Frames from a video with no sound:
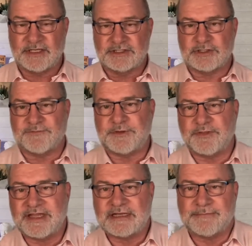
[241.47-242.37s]
So if you
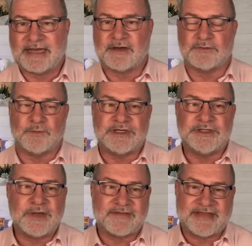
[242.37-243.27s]
think about when
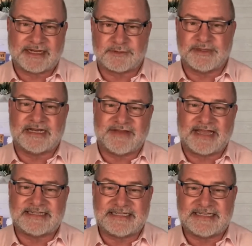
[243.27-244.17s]
you have that creative
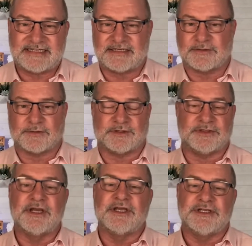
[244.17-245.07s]
idea, or
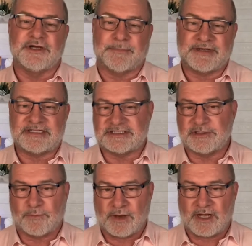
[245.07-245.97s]
you're up against
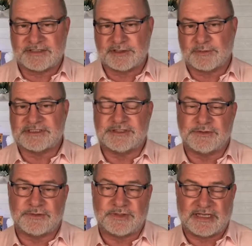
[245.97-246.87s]
the wall, you know what to
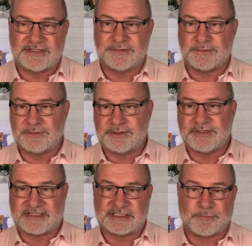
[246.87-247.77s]
do, and you
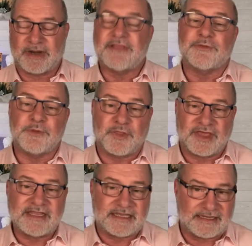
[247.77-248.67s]
get this breakthrough
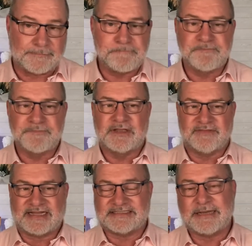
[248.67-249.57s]
thinking,
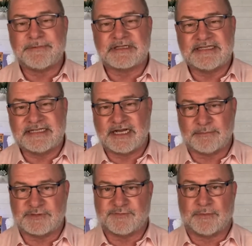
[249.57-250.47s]
that typically
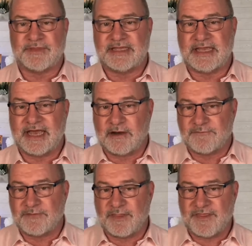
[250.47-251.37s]
comes from the
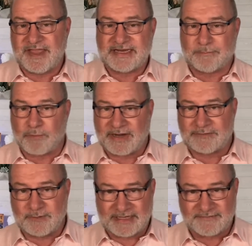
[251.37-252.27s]
alpha theta
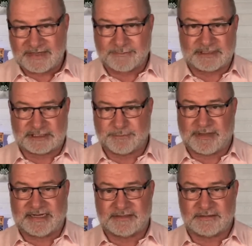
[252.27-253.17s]
brainwave. And I'm going to
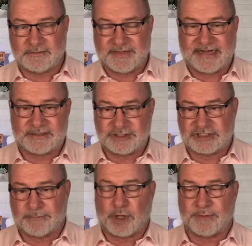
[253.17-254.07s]
explain theta in
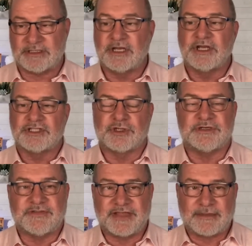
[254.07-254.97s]
just a moment. So
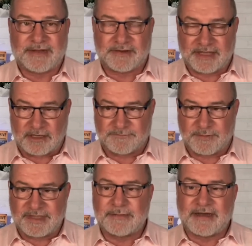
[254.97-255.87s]
when you think about alpha,
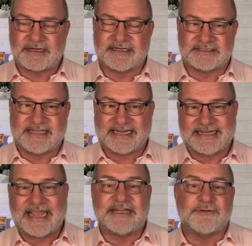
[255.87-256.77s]
think about it as that
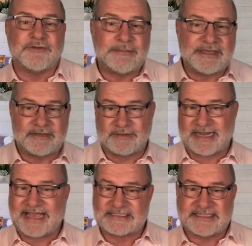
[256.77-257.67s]
daydreaming,
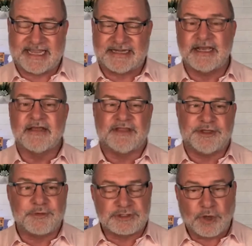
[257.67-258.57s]
relaxed state that
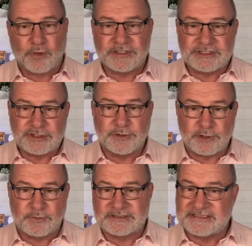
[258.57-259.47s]
you were told in
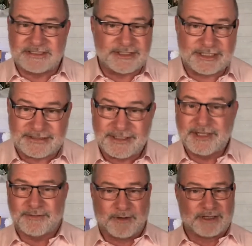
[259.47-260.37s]
school wasn't good.
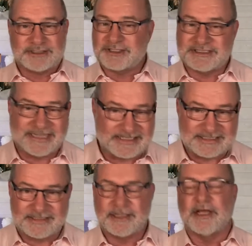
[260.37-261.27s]
Where's your
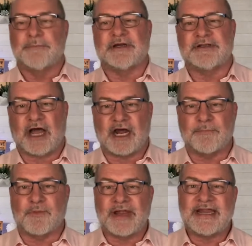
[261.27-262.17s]
attention? But
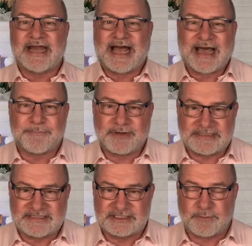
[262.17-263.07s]
our brain
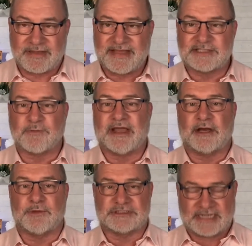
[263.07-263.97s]
operates this way. That's why
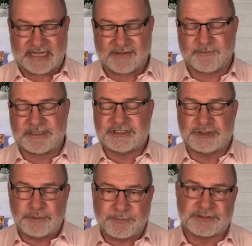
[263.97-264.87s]
almost every
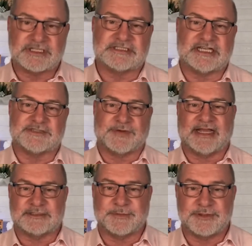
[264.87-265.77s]
super successful
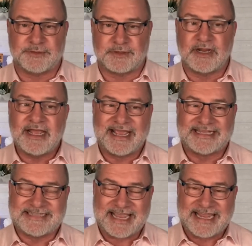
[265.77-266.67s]
entrepreneur
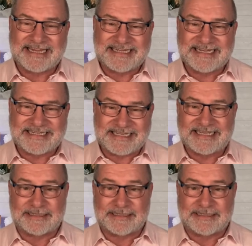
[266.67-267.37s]
has ADD.